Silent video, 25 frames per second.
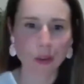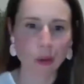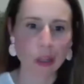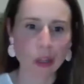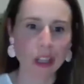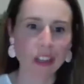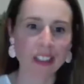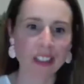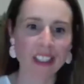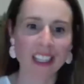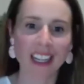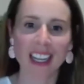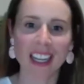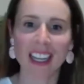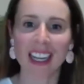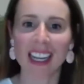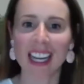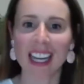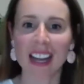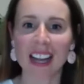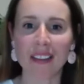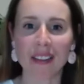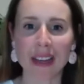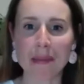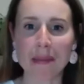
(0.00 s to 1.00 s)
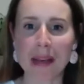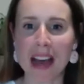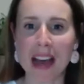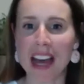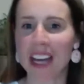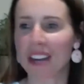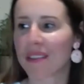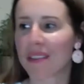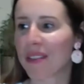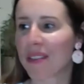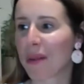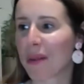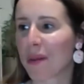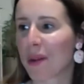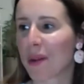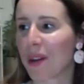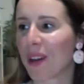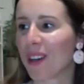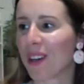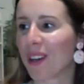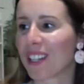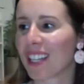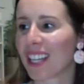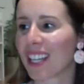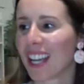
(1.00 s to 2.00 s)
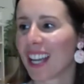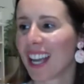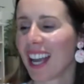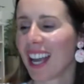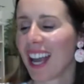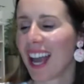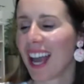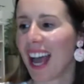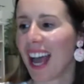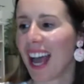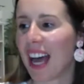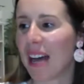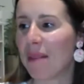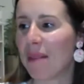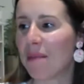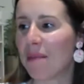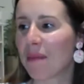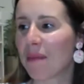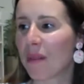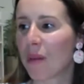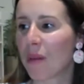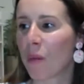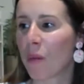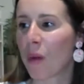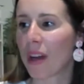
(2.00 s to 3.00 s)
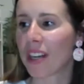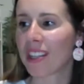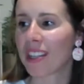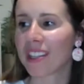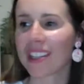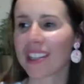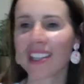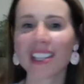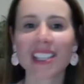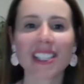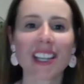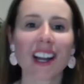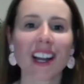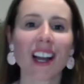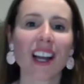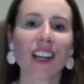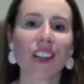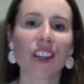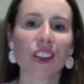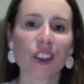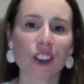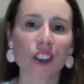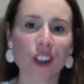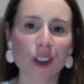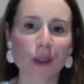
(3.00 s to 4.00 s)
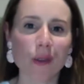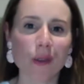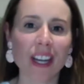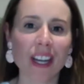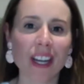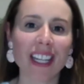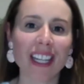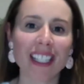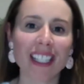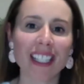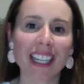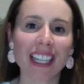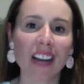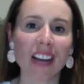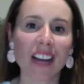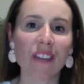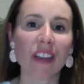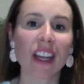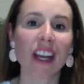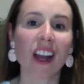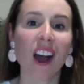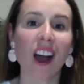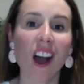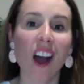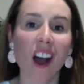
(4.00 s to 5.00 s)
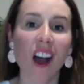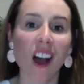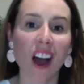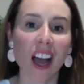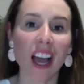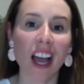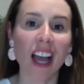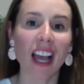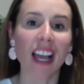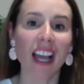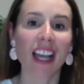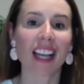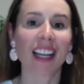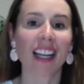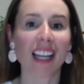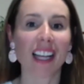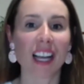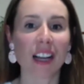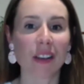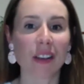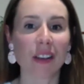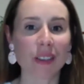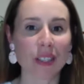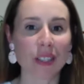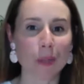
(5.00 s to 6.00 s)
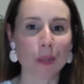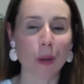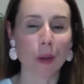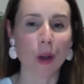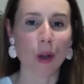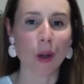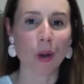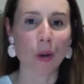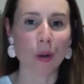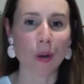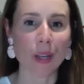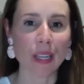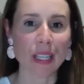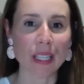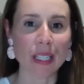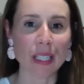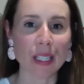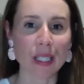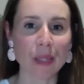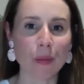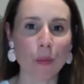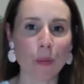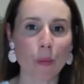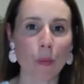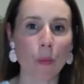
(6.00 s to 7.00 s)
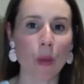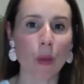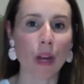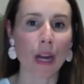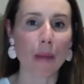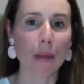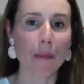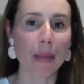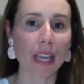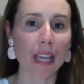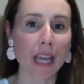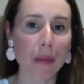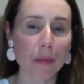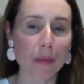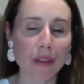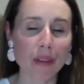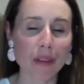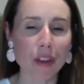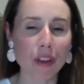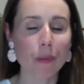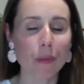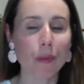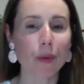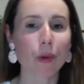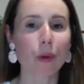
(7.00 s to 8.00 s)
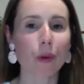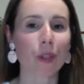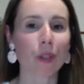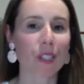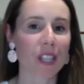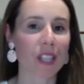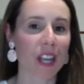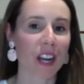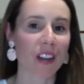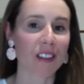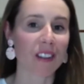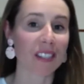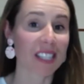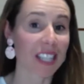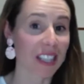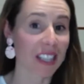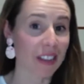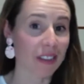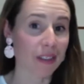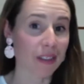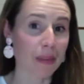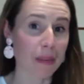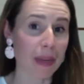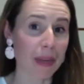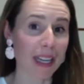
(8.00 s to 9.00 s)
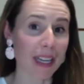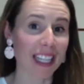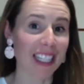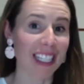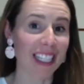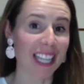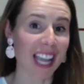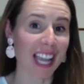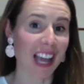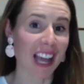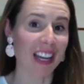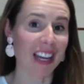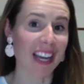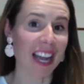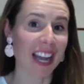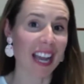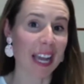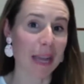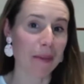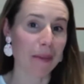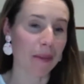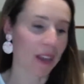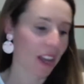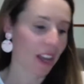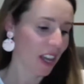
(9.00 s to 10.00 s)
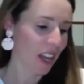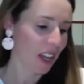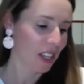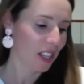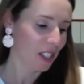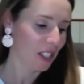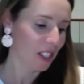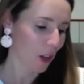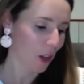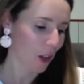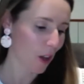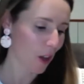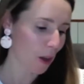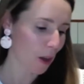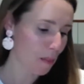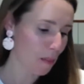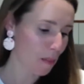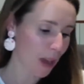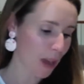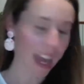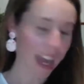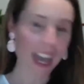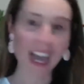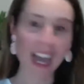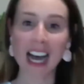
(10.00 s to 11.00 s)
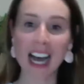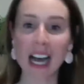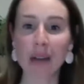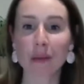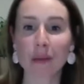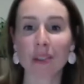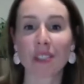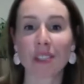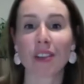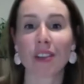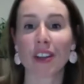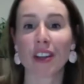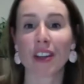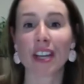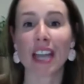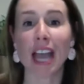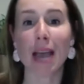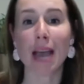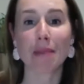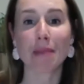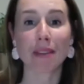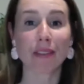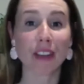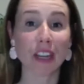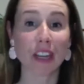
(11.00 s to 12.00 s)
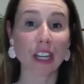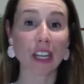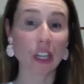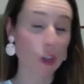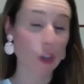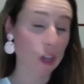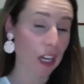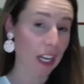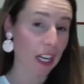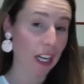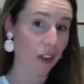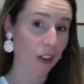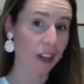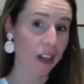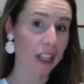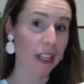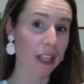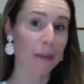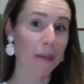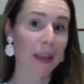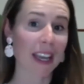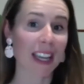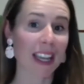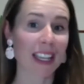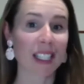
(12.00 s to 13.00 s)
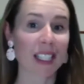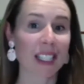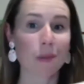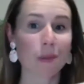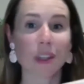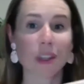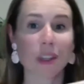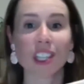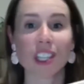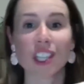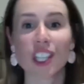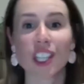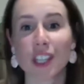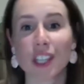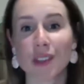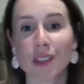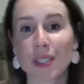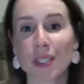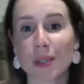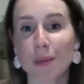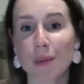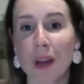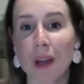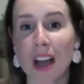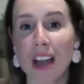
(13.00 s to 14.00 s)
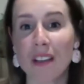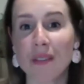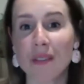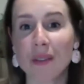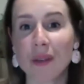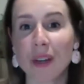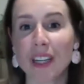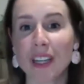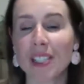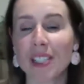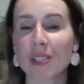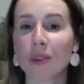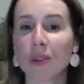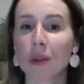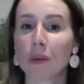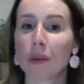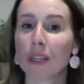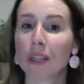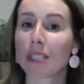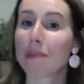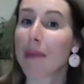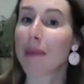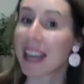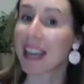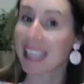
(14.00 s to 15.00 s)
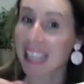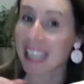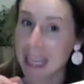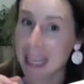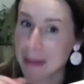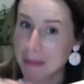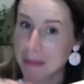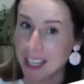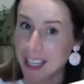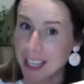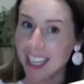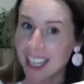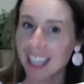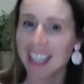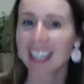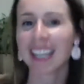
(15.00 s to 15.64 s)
It looks like a lovely part of the world. One of the things that I know readers love, and I love as well, is when I pick up one of your books and I'll see a familiar town name. So my heart was very happy very early on in the piece with The Shearer's Wife when I saw the words Mount Gambier,